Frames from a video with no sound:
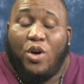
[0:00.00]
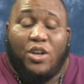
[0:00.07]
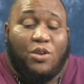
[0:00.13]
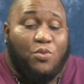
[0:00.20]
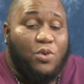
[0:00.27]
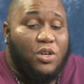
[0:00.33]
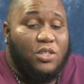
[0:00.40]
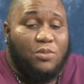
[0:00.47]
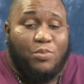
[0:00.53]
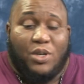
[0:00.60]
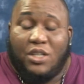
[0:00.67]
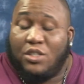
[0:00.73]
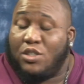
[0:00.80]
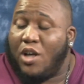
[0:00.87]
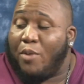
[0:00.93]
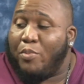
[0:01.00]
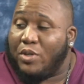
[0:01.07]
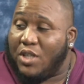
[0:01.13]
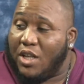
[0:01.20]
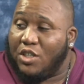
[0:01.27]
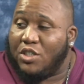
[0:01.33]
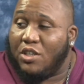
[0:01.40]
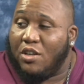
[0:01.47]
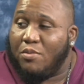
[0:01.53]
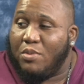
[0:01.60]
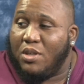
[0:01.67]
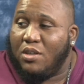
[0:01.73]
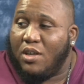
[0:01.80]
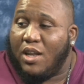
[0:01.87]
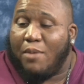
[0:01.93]
it was, but he saw potential in
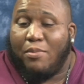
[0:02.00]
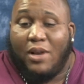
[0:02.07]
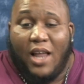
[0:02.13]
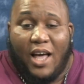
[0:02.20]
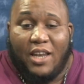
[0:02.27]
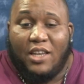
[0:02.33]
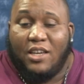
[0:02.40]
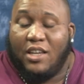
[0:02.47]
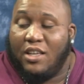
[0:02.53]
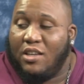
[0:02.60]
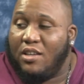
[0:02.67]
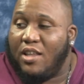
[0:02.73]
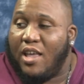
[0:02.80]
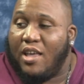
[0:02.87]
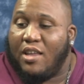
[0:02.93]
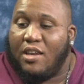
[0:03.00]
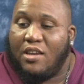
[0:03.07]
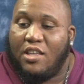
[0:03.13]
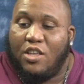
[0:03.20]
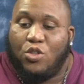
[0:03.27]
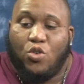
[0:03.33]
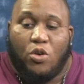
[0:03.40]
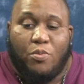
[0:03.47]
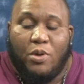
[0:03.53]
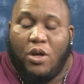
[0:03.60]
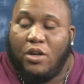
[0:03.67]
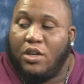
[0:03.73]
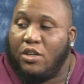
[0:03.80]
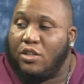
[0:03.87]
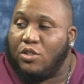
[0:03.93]
me, and I'm glad he did, and he took me
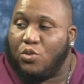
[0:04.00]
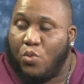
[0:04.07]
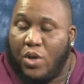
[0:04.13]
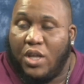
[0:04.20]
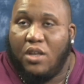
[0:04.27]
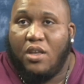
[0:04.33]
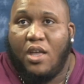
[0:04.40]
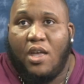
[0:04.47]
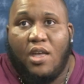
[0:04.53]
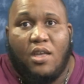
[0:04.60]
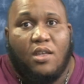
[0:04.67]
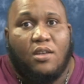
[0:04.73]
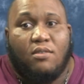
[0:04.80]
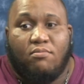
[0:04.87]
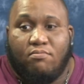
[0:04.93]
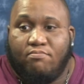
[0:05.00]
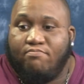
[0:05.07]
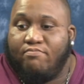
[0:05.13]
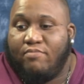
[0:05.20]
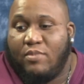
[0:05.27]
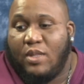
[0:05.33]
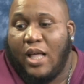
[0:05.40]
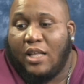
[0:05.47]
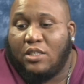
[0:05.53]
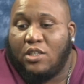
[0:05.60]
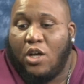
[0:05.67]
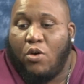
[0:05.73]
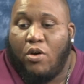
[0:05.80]
under his wing, and that's how